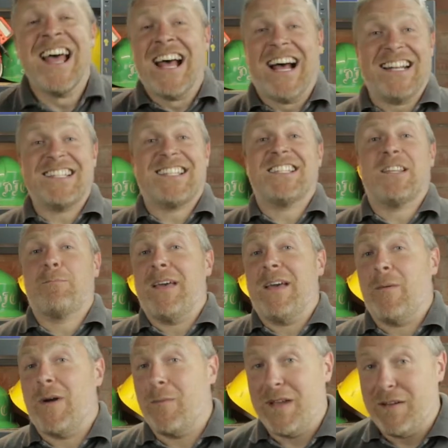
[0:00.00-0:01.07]
And this is the bit
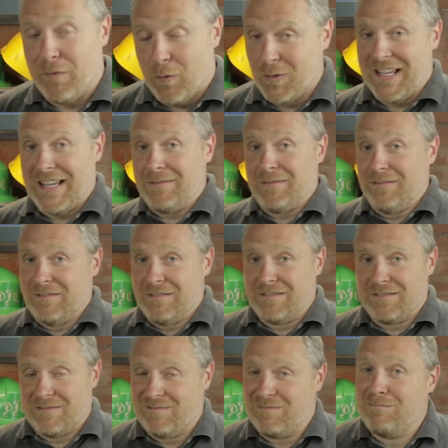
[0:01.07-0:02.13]
where we fall down
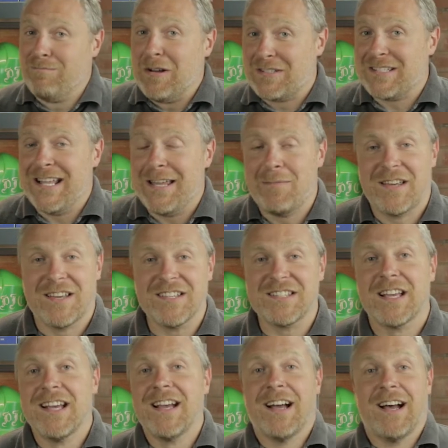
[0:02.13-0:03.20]
mostly, because
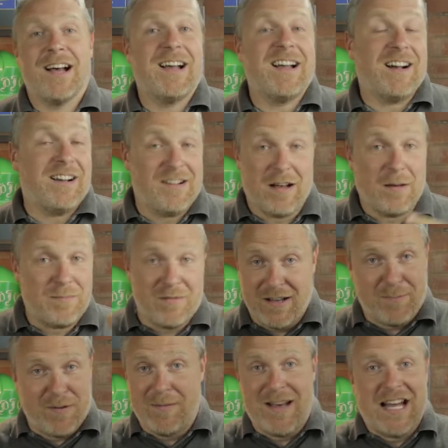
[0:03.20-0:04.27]
I
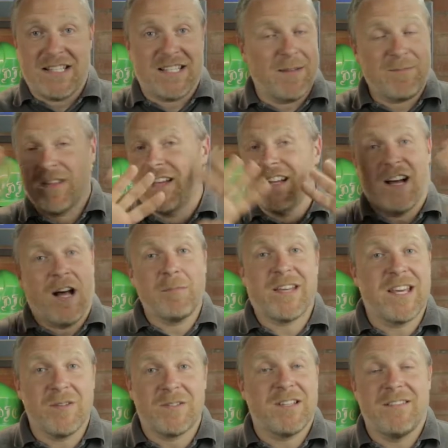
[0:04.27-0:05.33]
put my hands up. I'm
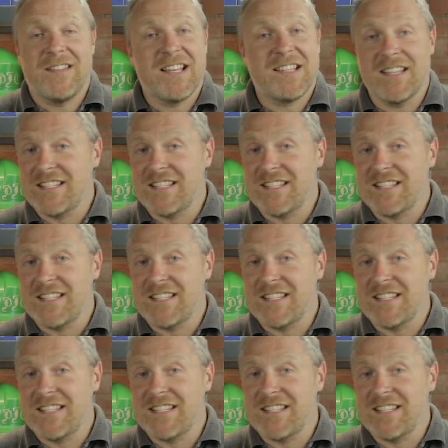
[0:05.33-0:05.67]
guilty of this.